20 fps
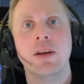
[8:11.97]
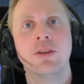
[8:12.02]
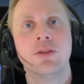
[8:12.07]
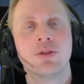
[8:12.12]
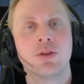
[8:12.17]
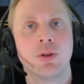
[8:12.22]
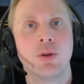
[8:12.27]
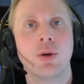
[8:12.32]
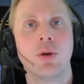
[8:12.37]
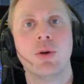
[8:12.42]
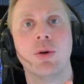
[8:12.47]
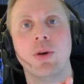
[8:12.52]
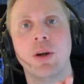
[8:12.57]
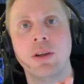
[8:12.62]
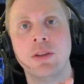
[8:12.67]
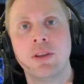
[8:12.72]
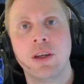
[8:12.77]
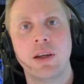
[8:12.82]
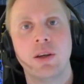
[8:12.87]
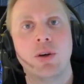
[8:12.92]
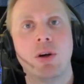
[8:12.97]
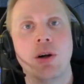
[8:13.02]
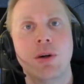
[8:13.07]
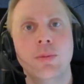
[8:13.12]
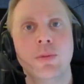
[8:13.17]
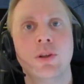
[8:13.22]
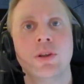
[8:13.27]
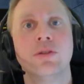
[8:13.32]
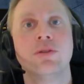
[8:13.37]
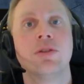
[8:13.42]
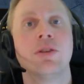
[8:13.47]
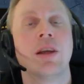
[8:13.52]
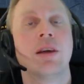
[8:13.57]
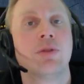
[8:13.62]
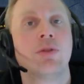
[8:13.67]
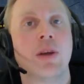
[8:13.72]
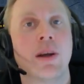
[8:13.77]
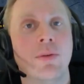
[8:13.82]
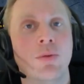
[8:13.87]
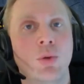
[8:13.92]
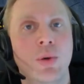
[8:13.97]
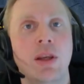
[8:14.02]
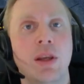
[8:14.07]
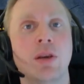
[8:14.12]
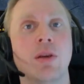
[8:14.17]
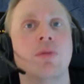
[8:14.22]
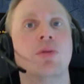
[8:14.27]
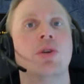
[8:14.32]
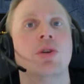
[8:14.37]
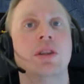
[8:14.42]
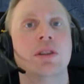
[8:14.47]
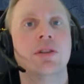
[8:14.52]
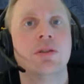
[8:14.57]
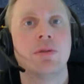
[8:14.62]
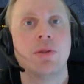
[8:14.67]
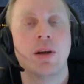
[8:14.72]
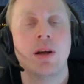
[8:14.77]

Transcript: So your entire army doesn't have to have recon for this